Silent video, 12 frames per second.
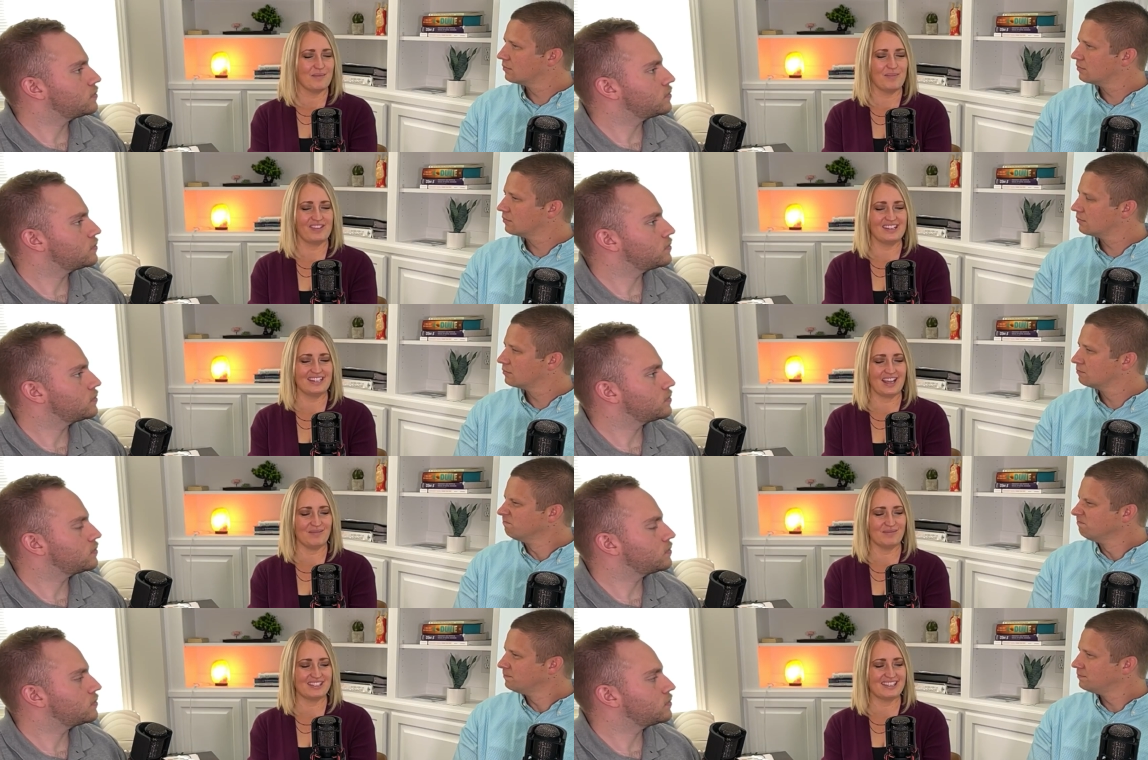Speaker 1: But the
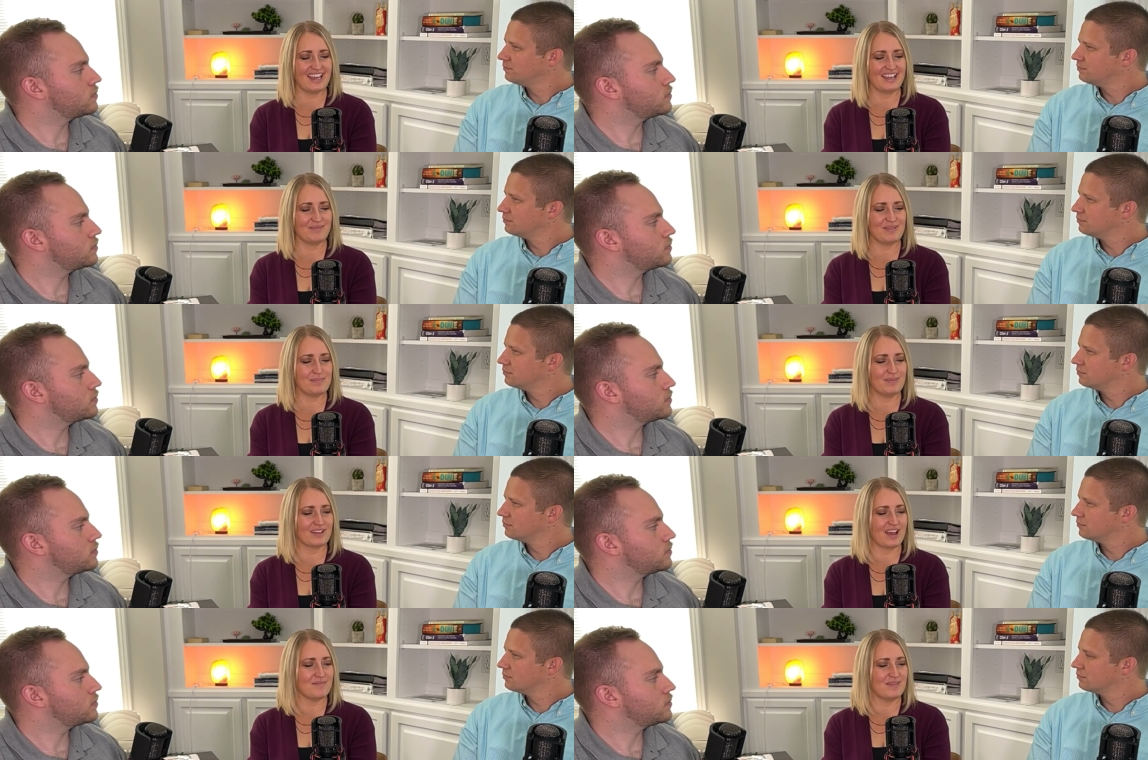times that people
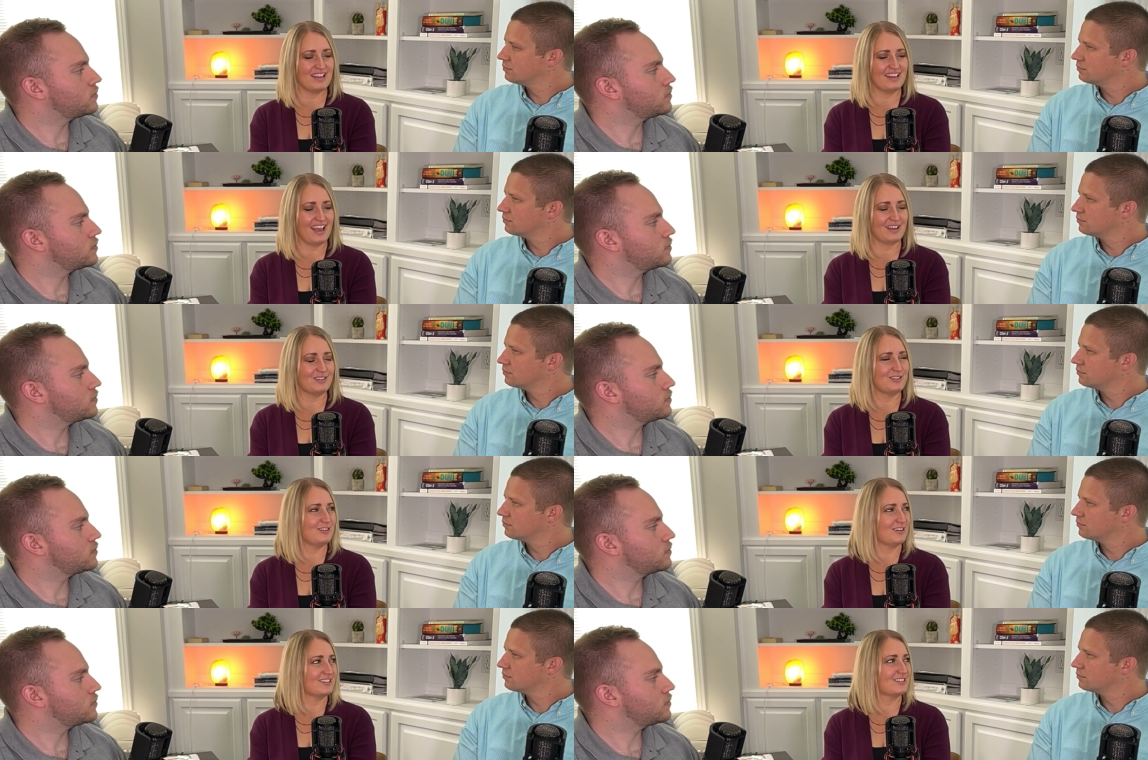come in and
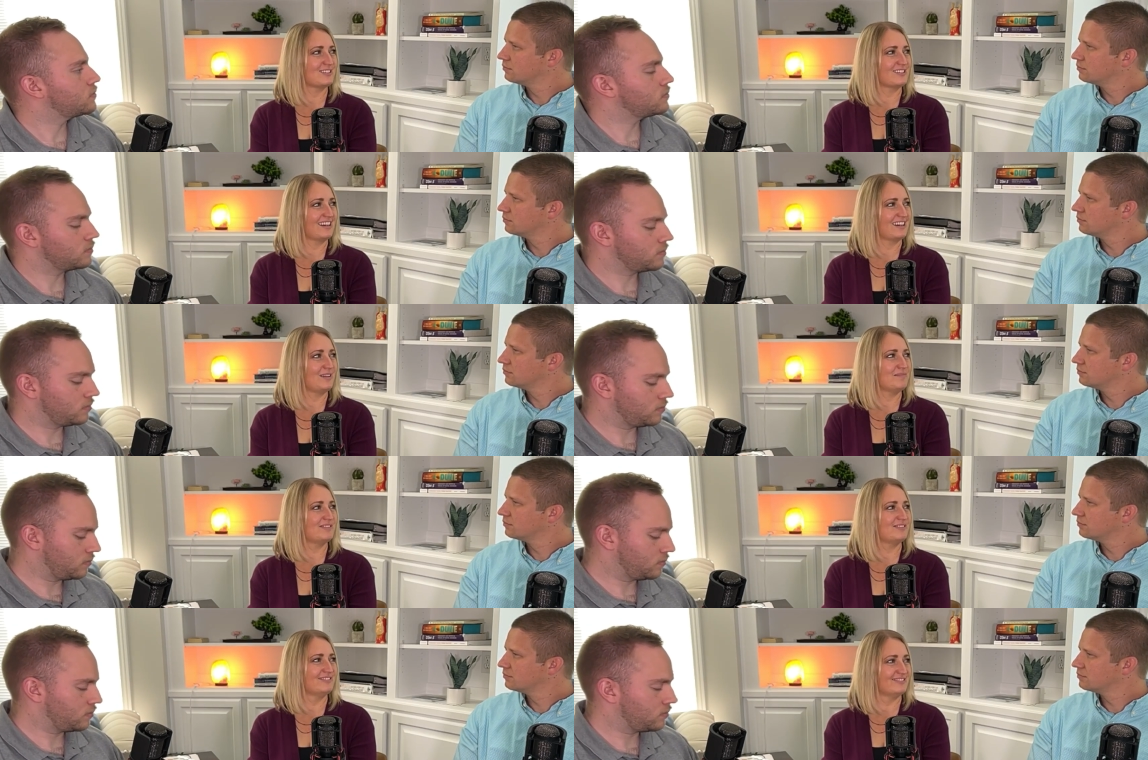just straight up
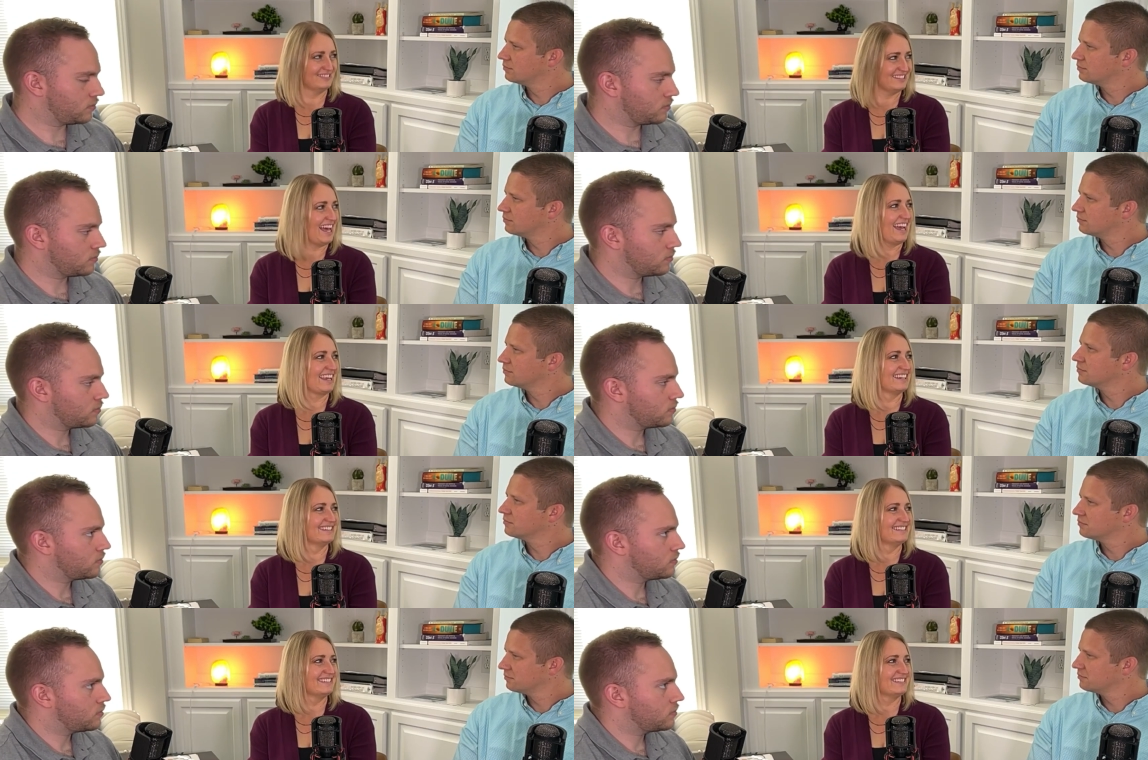lie,
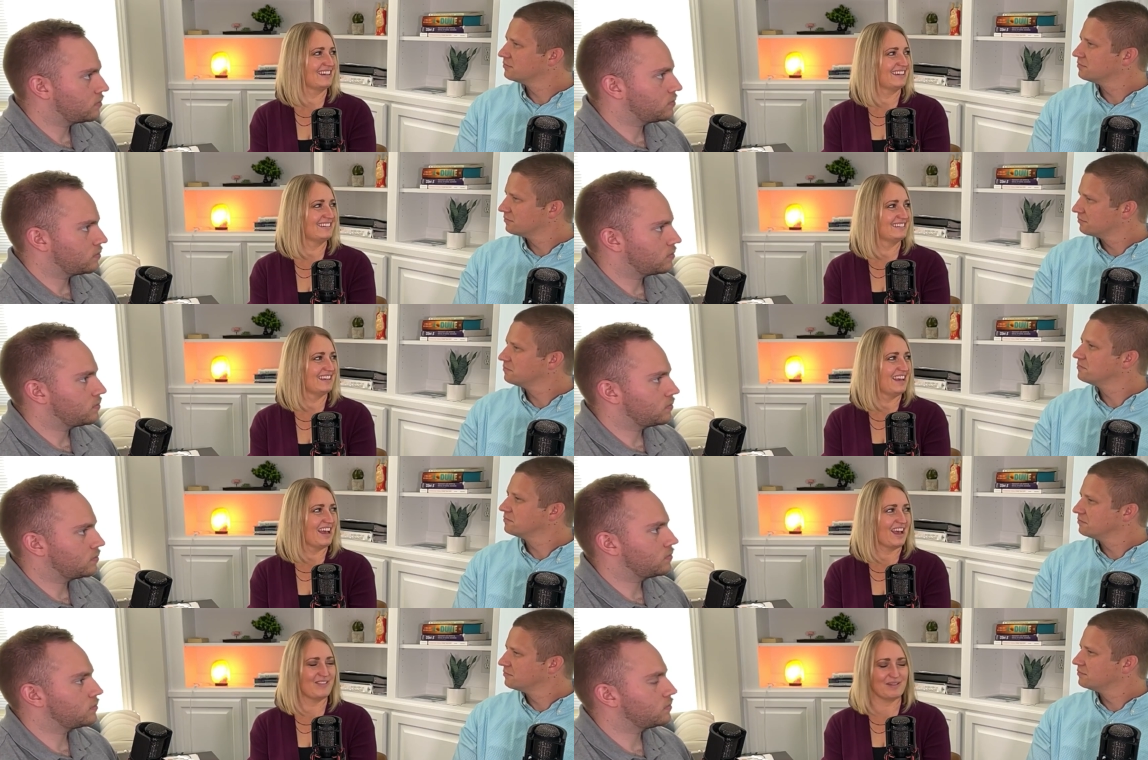right?
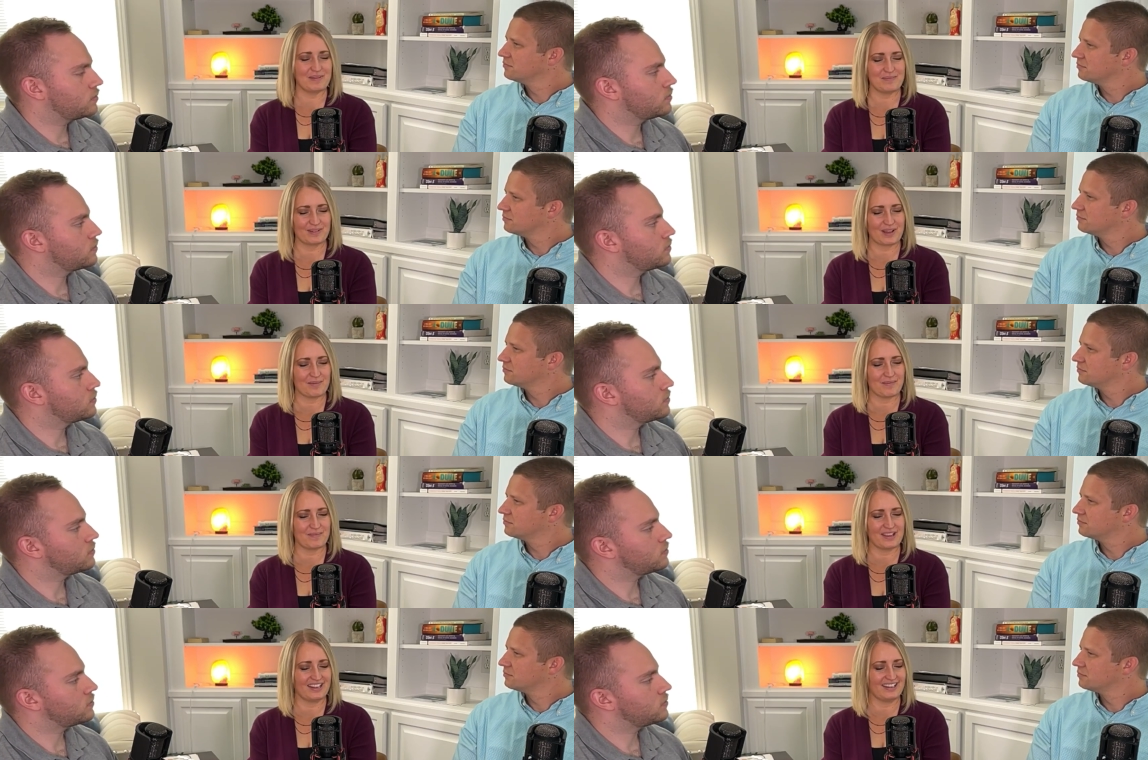I've had people come
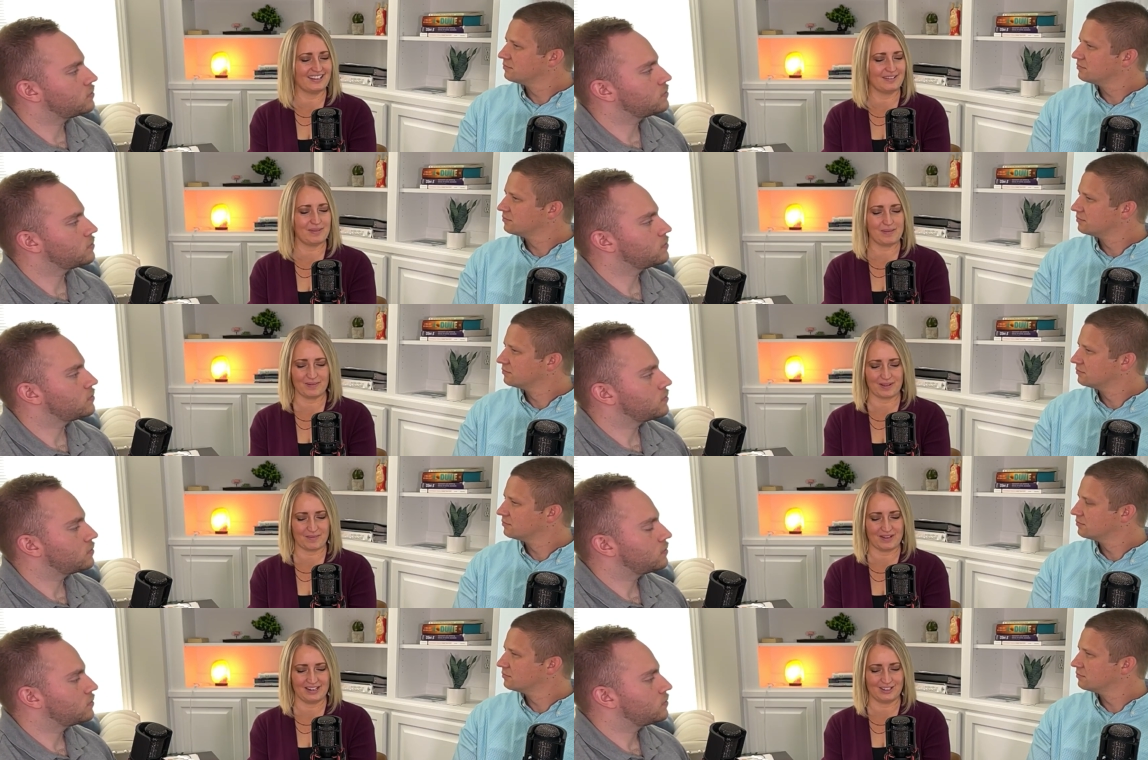in
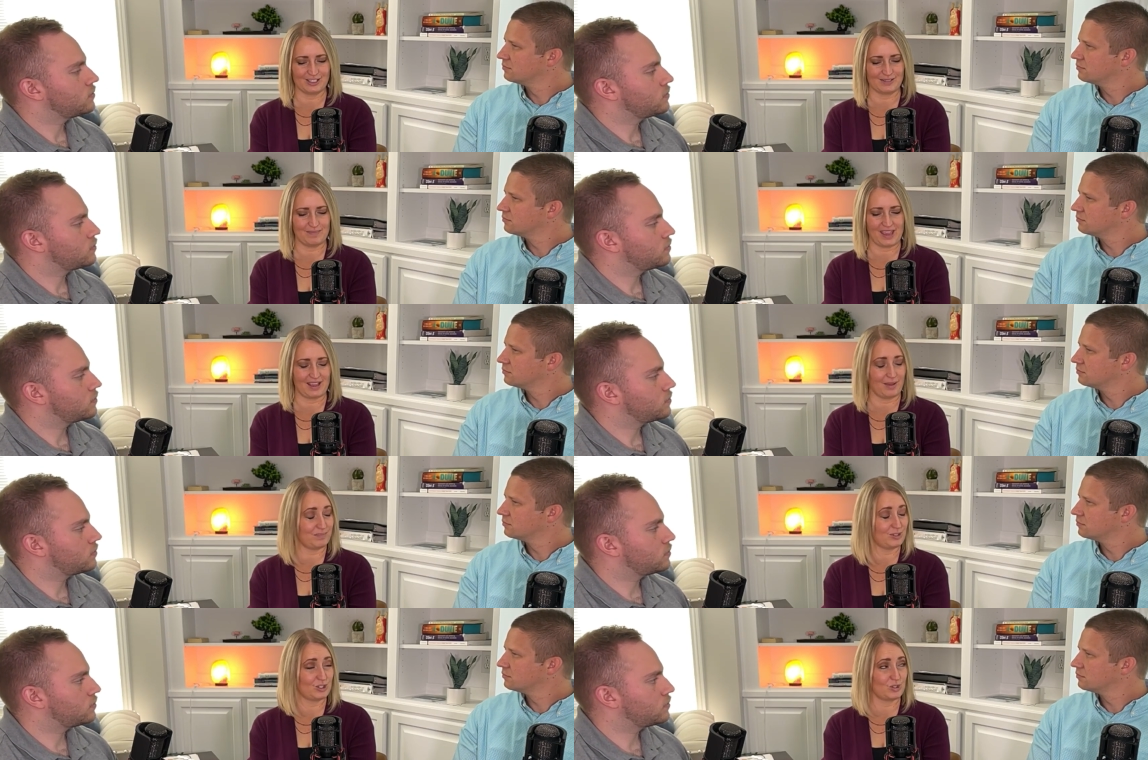and just make
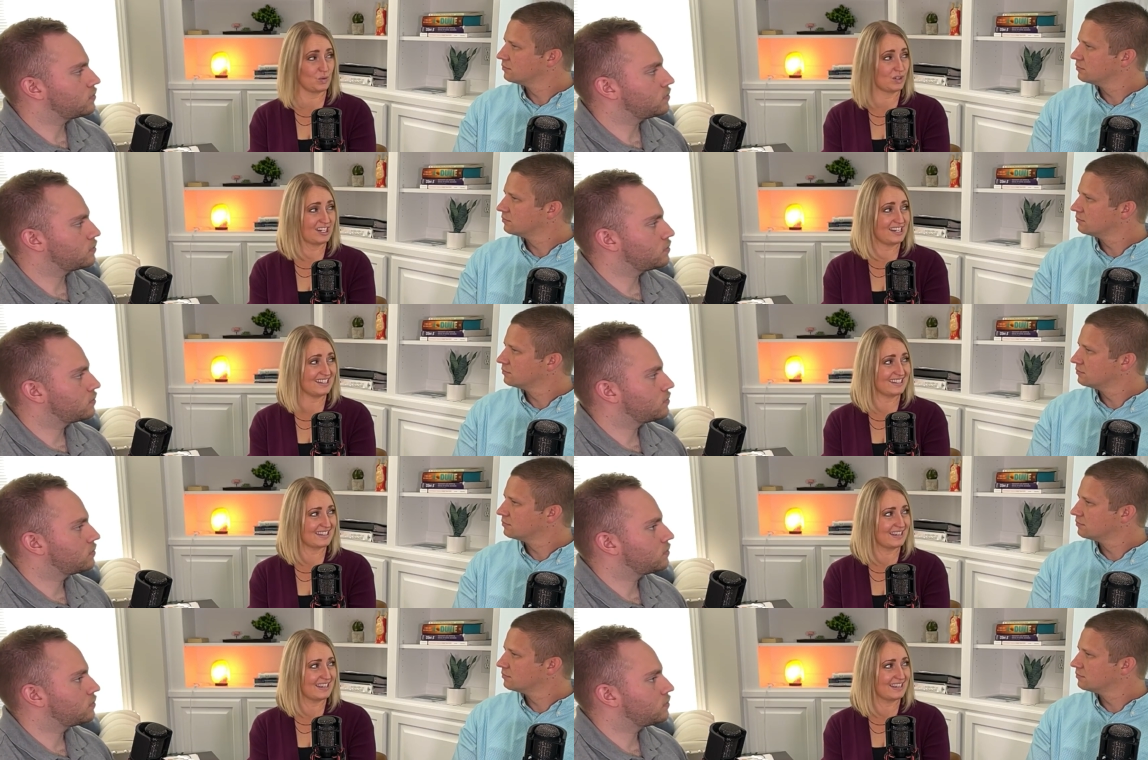up stories.